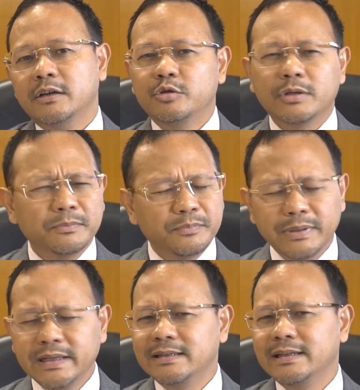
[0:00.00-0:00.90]
to
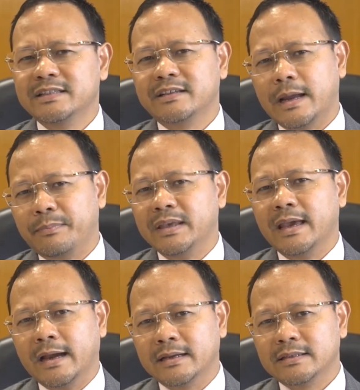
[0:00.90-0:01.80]
completely scrap the
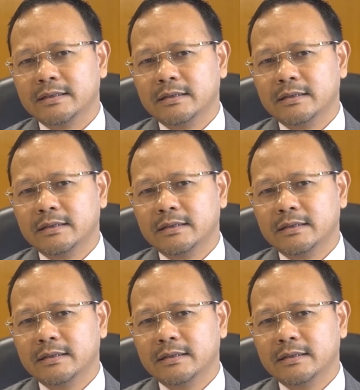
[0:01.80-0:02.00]
act,